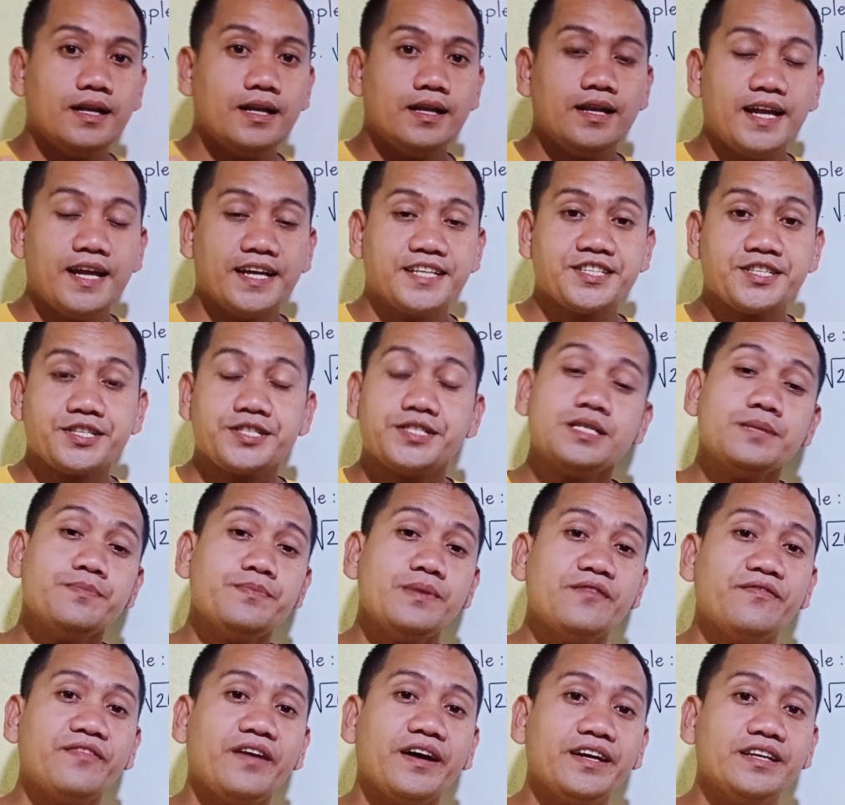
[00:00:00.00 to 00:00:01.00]
Let's
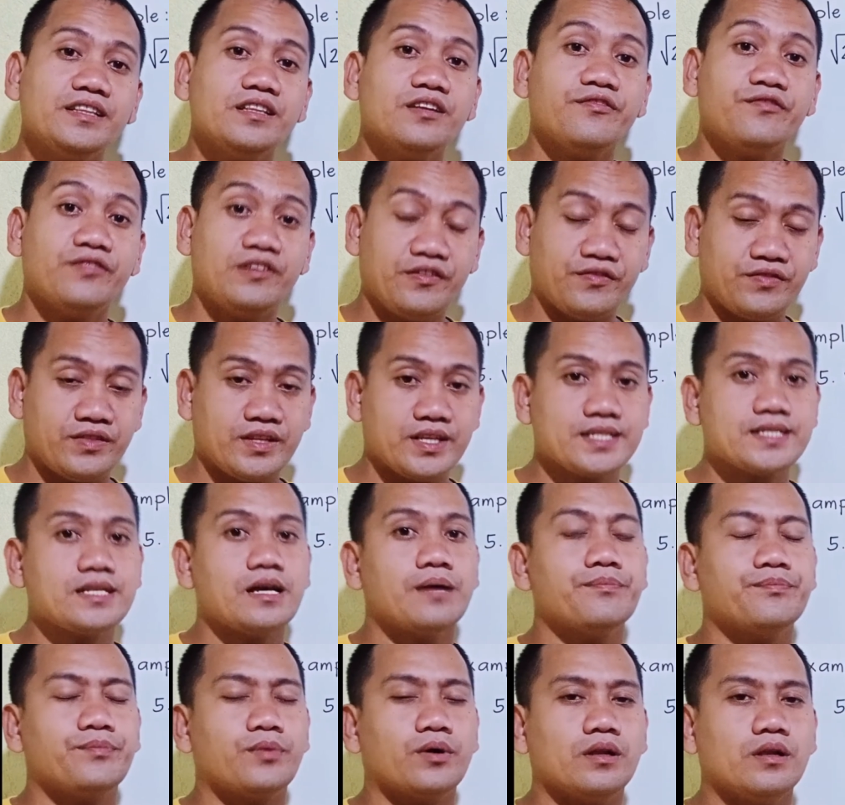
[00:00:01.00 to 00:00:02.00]
simplify the fifth
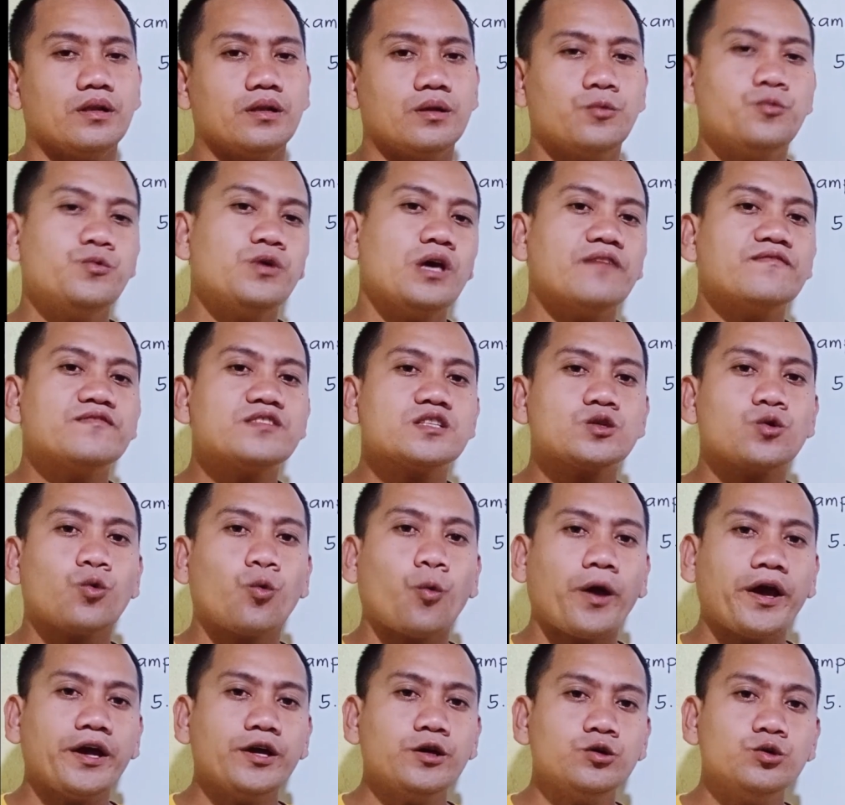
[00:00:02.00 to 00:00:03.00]
example. We have
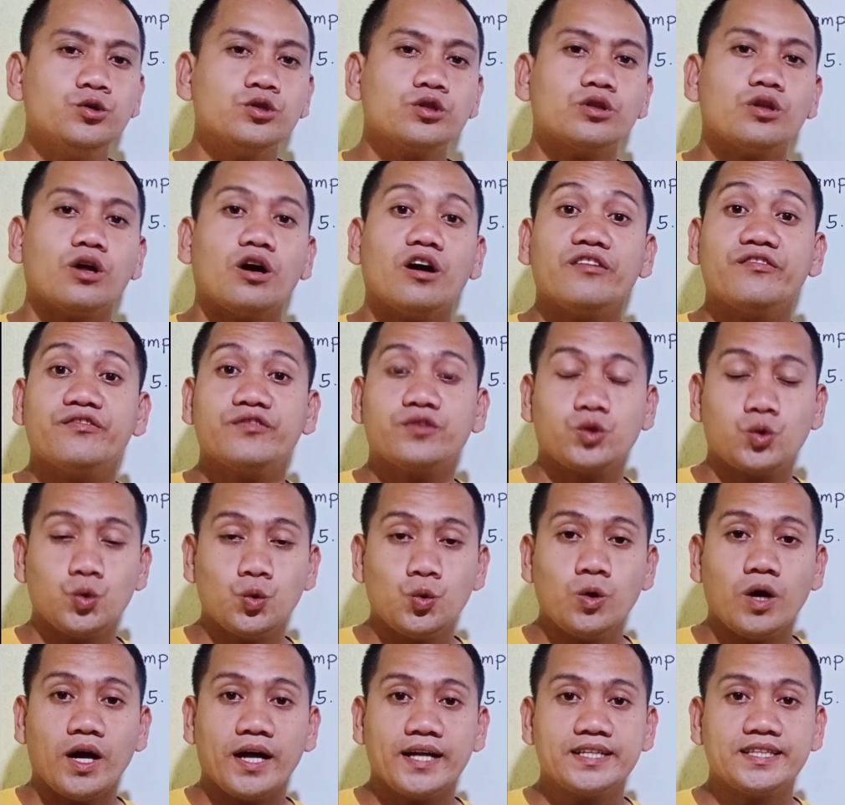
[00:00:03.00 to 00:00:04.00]
square root of
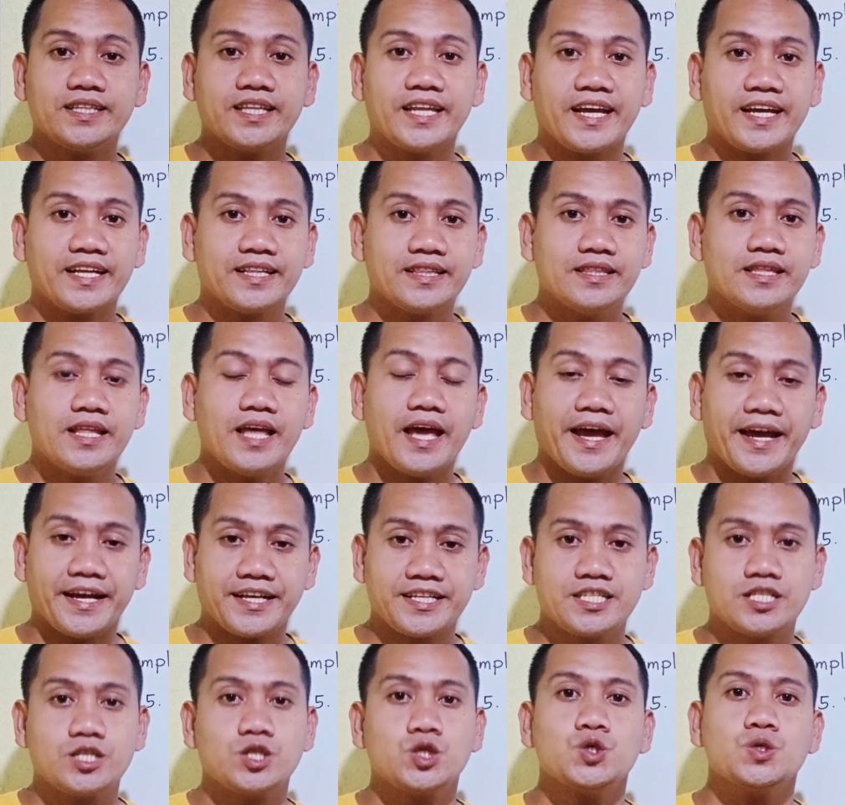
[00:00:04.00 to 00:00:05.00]

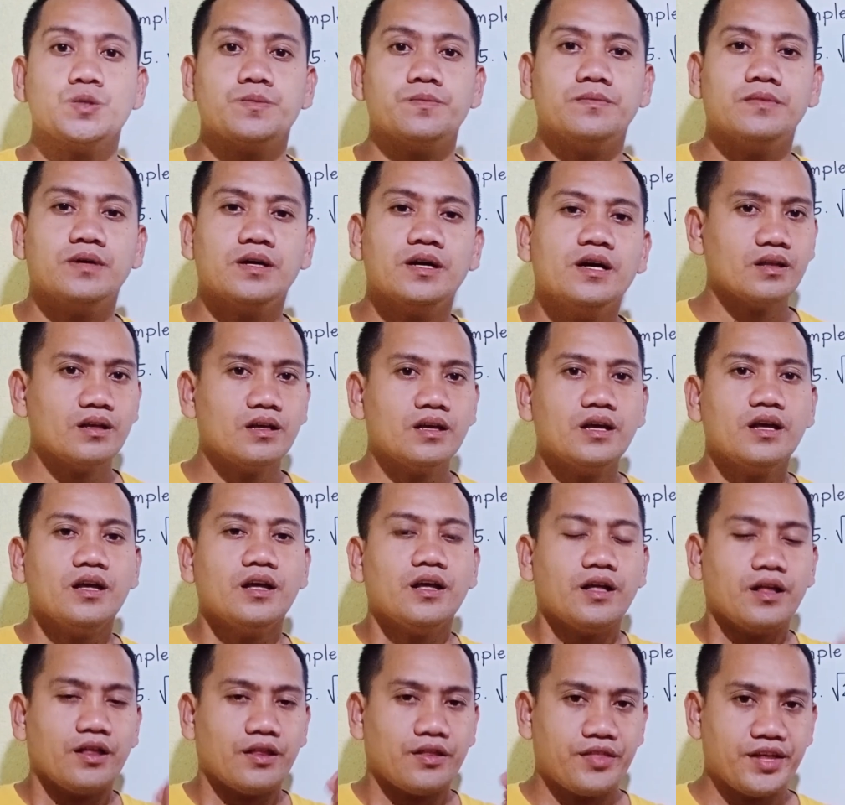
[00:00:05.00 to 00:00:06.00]
200x cubed.
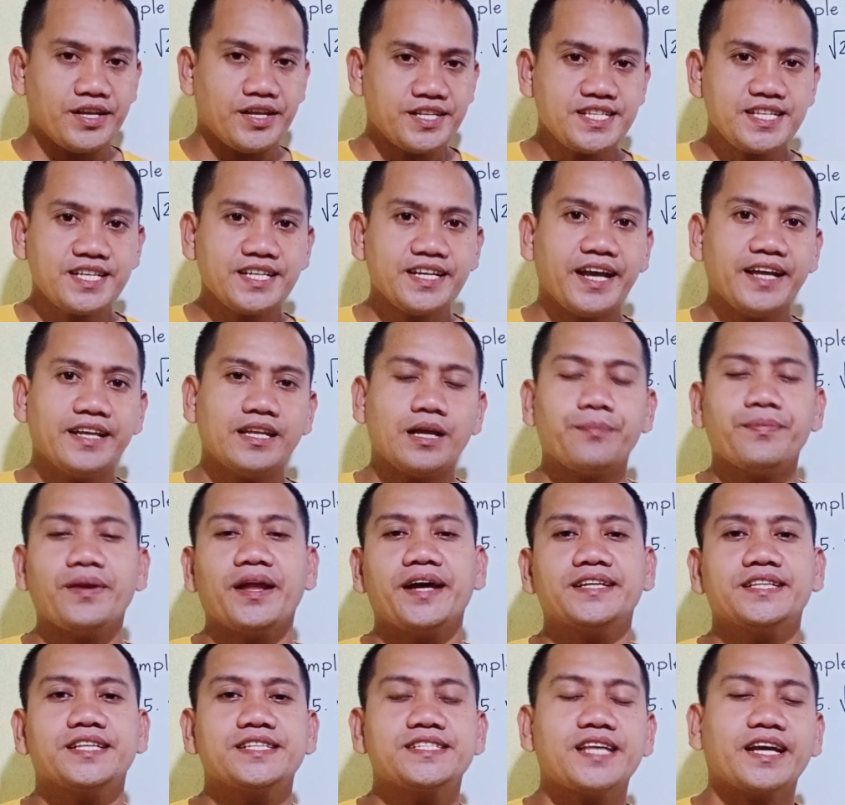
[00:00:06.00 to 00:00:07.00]
This is again
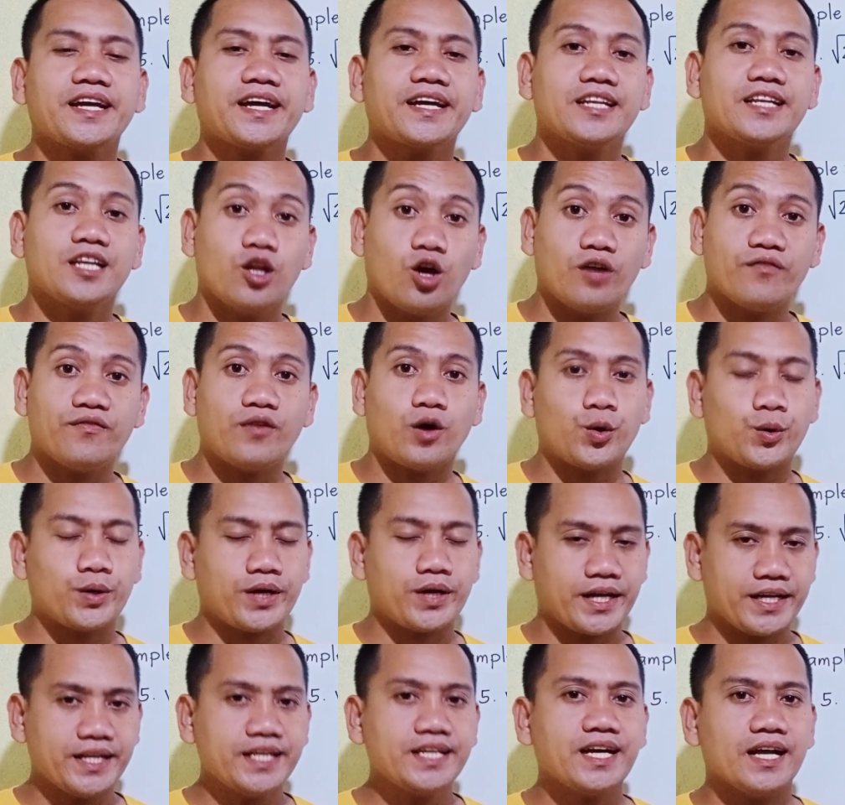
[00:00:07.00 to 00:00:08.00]
applying the second law of our
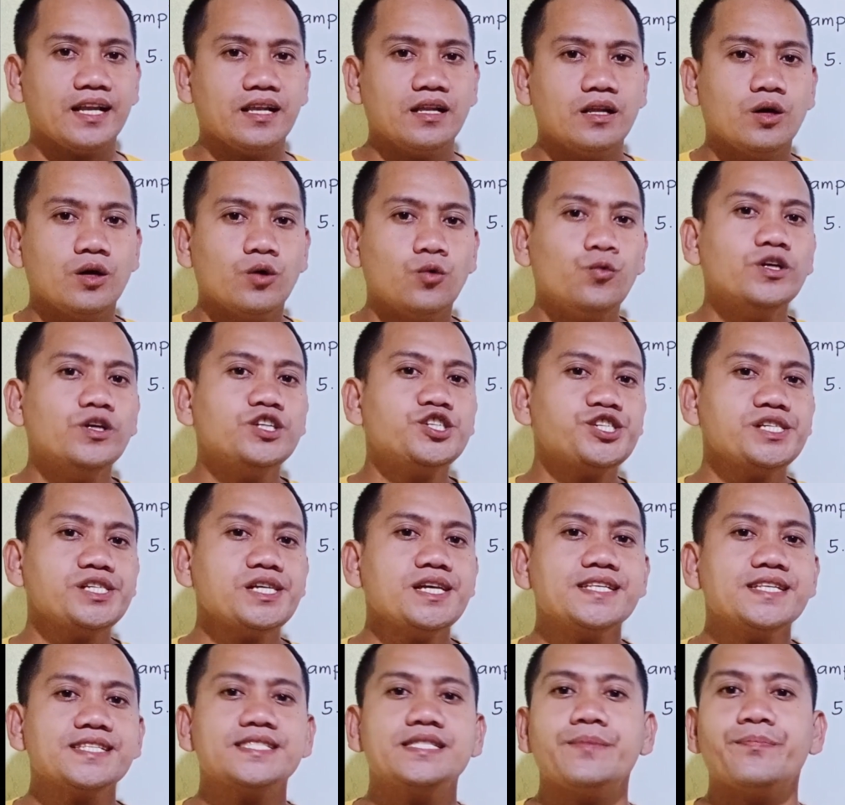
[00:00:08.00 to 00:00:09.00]
radical, which
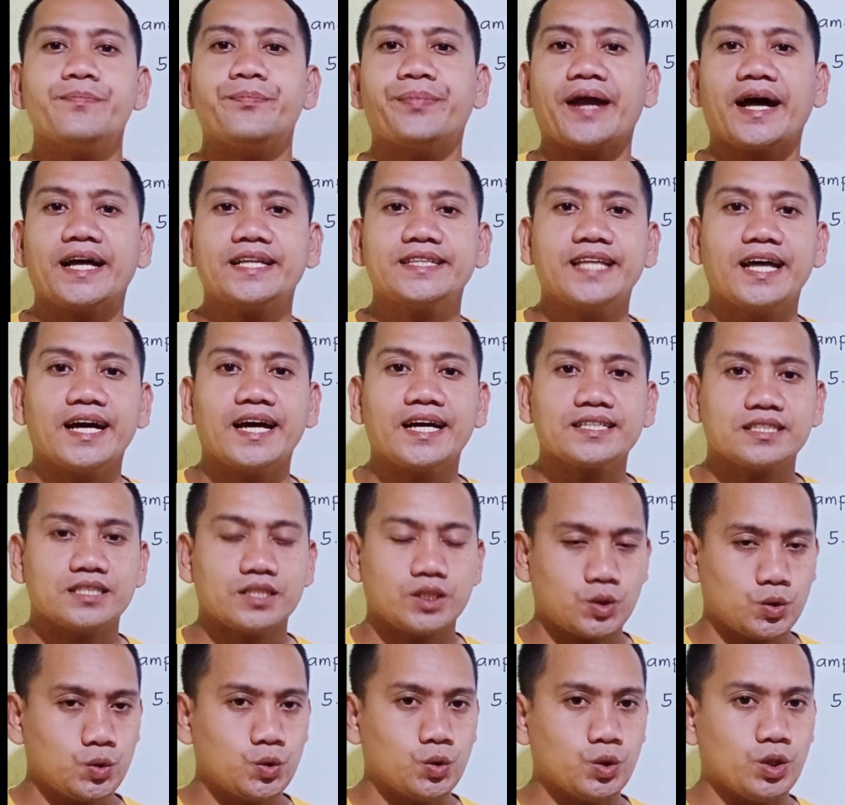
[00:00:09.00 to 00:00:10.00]
is the product
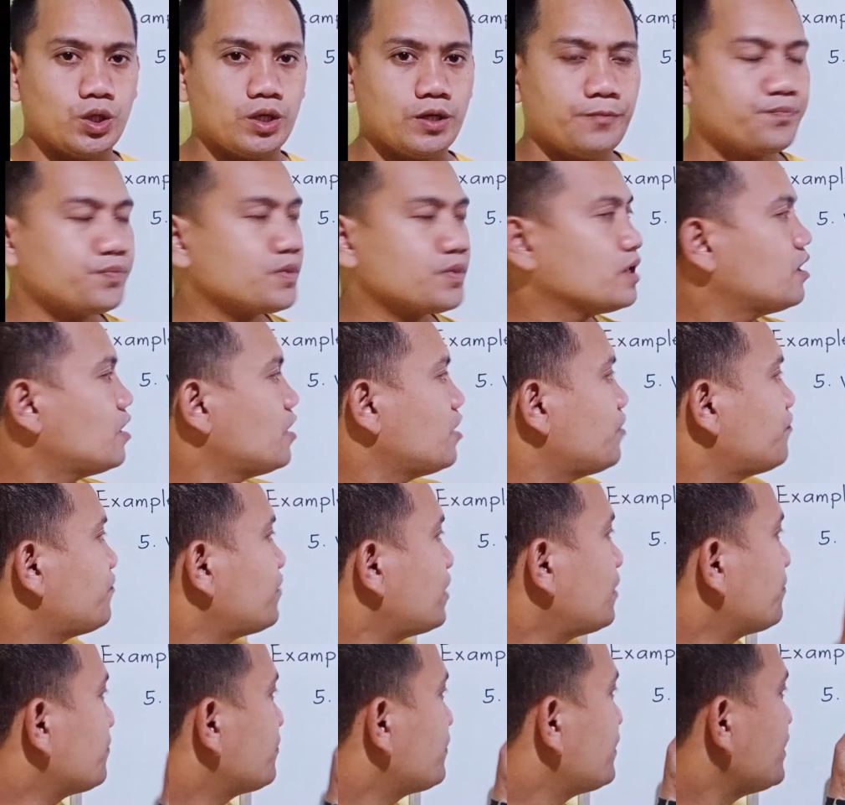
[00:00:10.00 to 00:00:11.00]
rule.
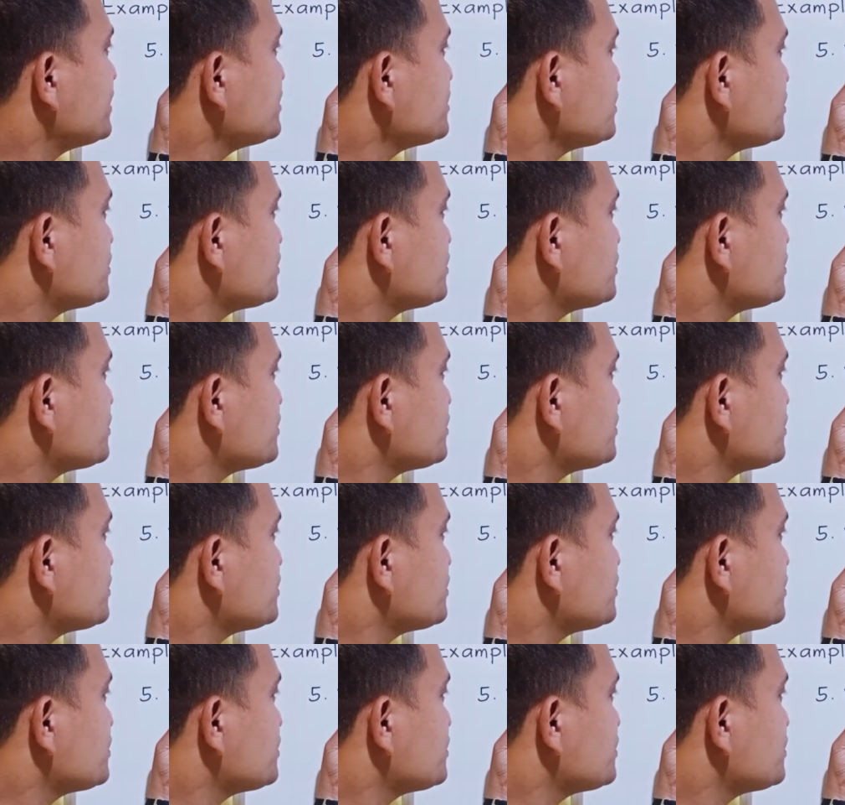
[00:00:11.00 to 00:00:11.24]
From this